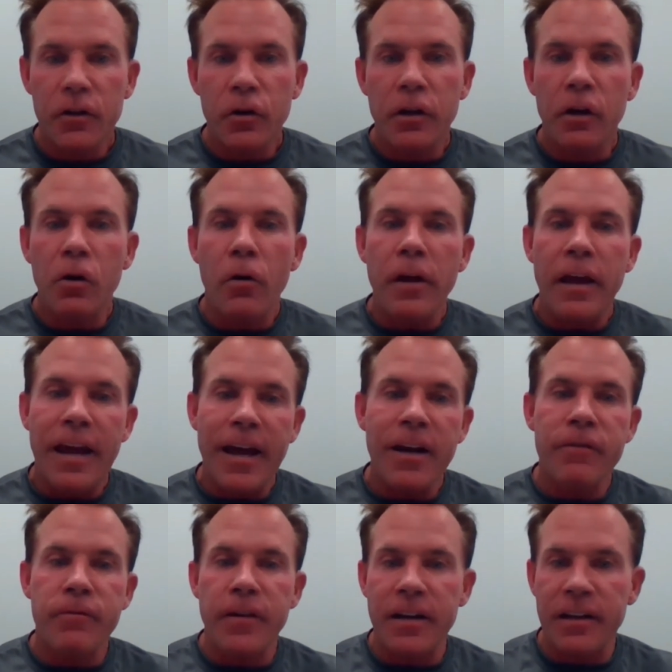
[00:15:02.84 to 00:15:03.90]
You could go to
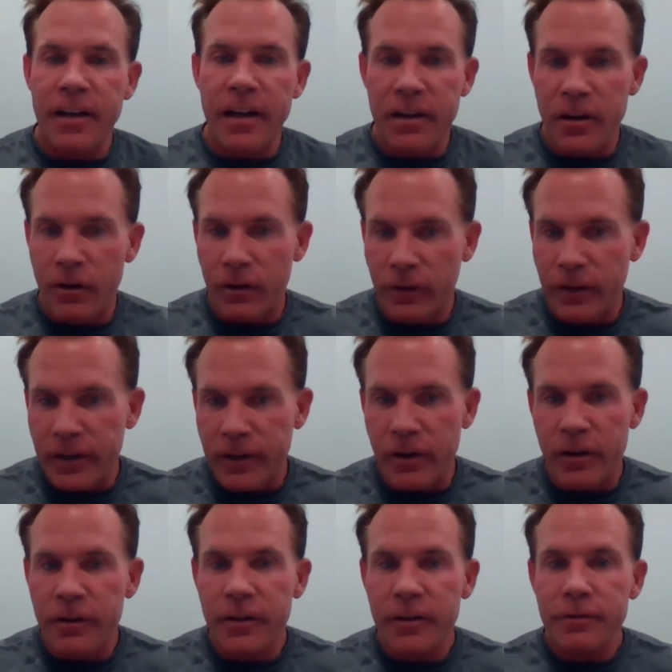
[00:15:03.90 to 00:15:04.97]
Hannaford and get your
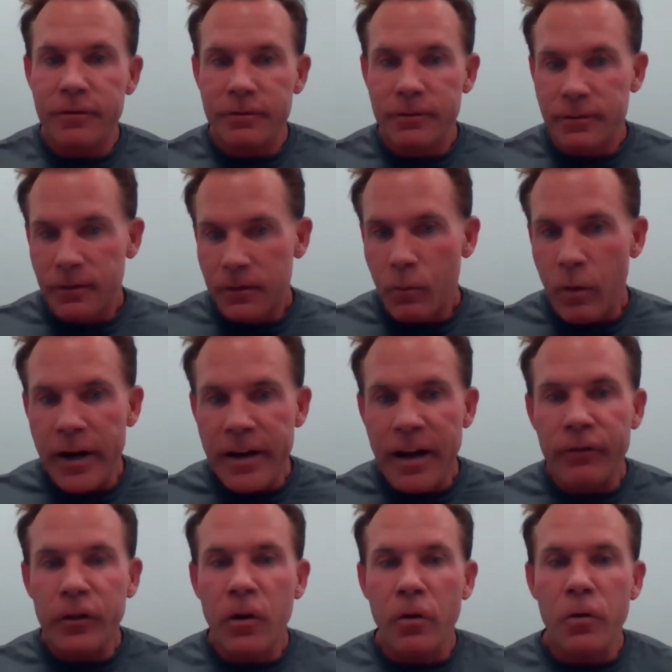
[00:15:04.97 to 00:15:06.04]
liquor. Why do
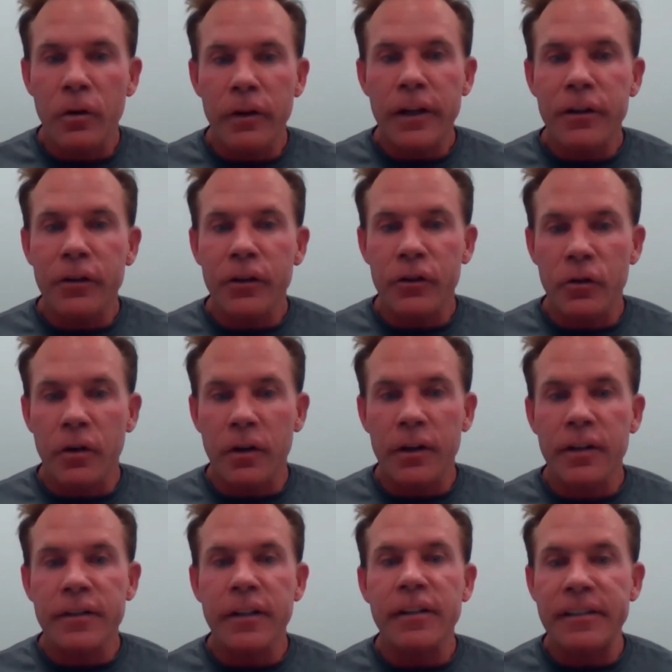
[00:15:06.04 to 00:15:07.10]
you have to go to a liquor store?
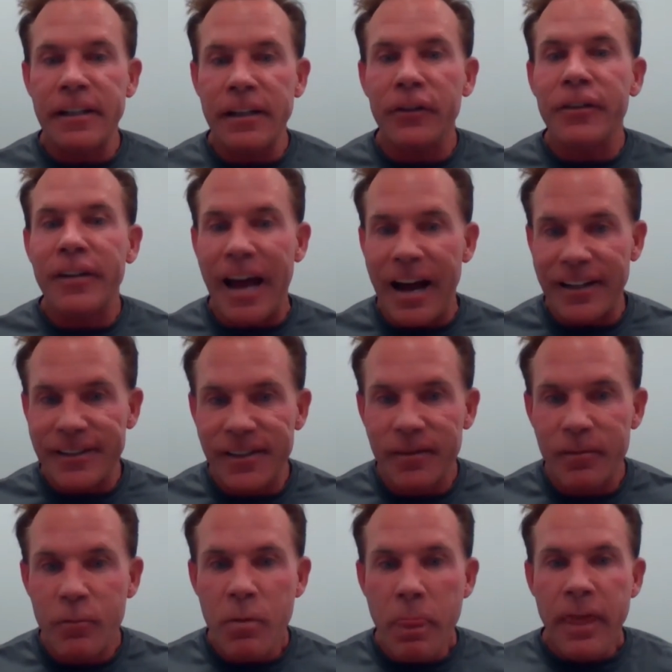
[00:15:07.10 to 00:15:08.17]
Because of the sales tax.
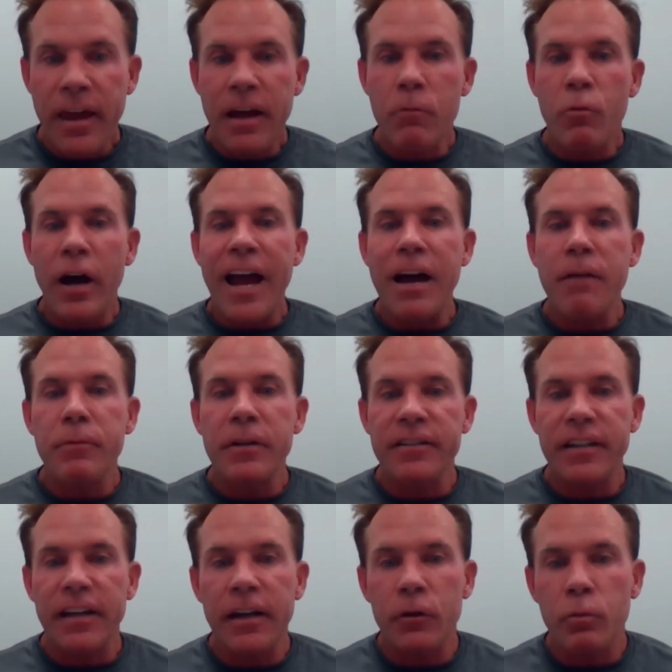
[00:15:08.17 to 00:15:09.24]
And what
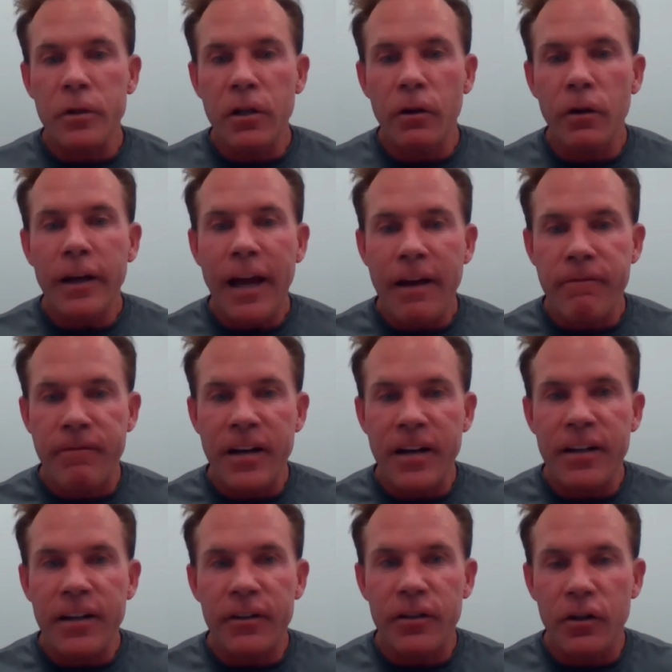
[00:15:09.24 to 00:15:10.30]
happens is when you look at
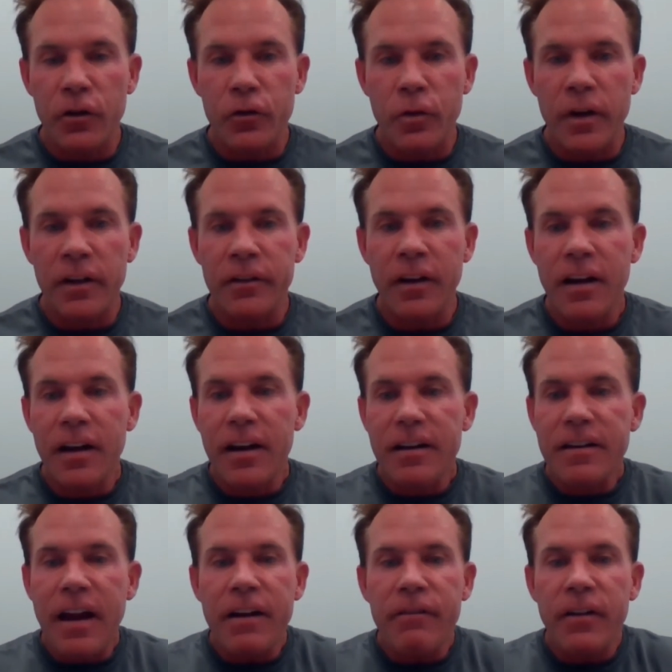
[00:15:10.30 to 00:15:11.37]
fitness industries,
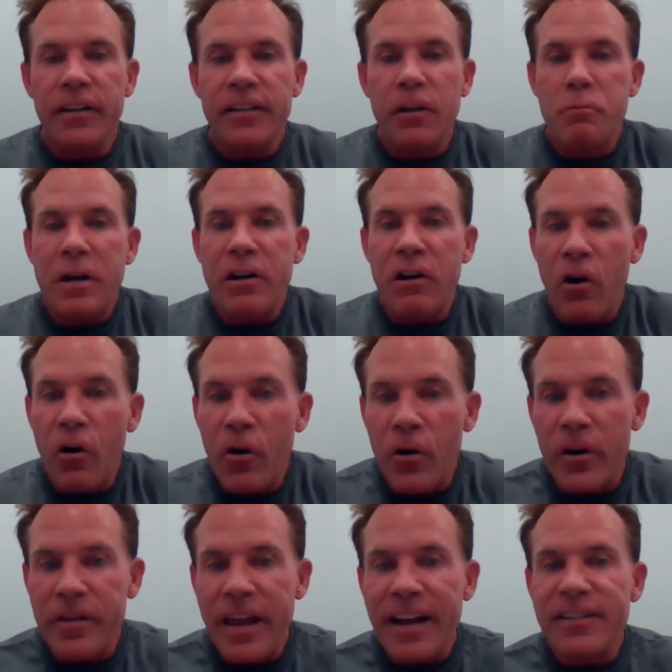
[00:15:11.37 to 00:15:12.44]
none of us have been
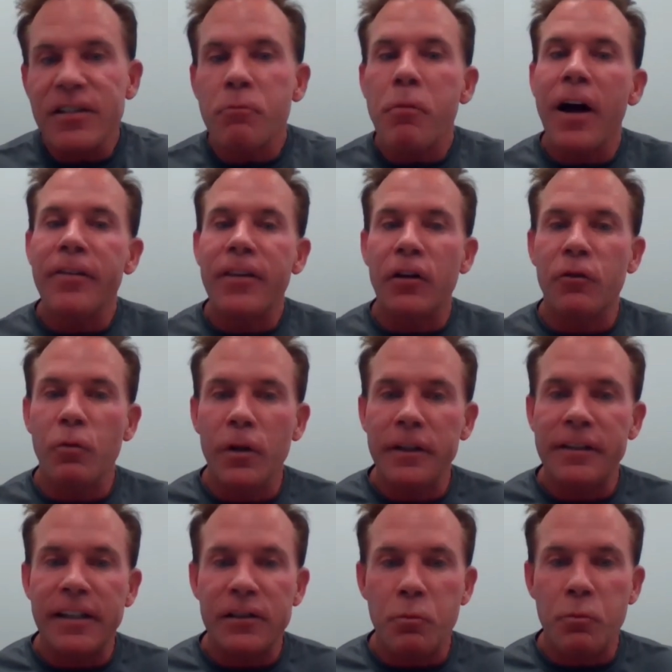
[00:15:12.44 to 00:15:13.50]
heard. That's the part that's
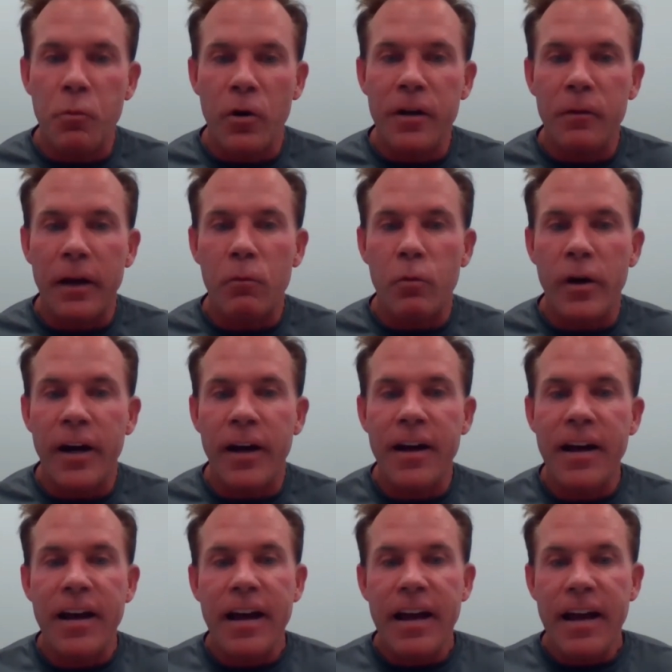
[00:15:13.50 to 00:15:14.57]
really disappointing. Like where
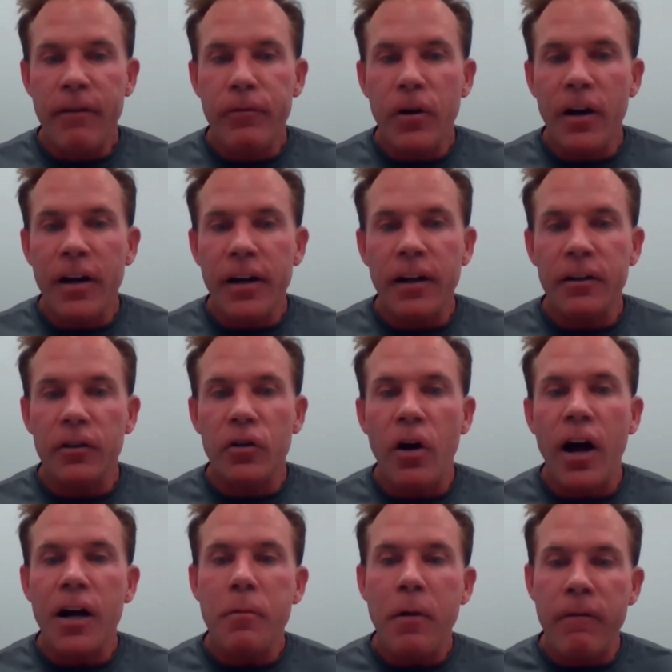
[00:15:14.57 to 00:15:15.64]
if you're going to
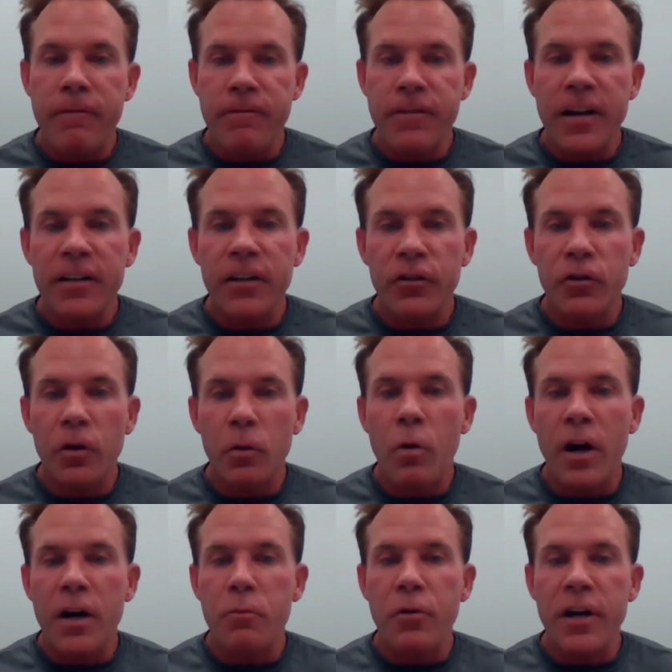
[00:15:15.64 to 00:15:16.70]
talk about fitness, you'd
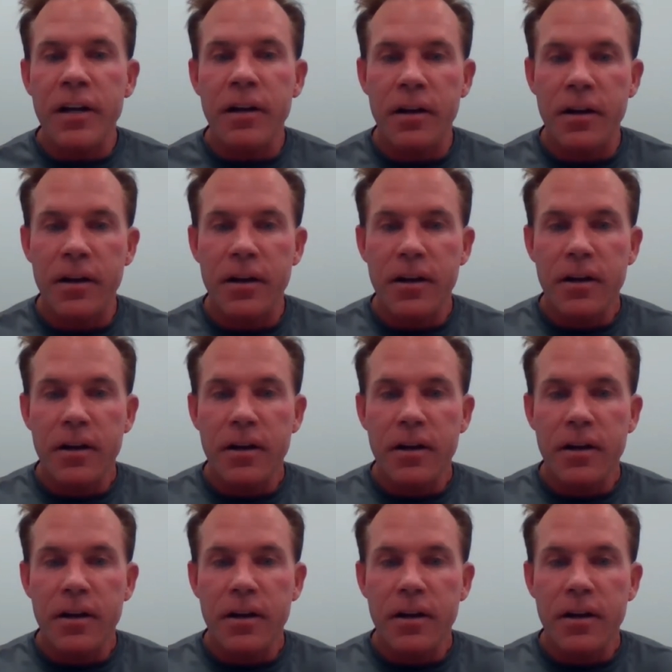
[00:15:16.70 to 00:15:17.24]
want to bring,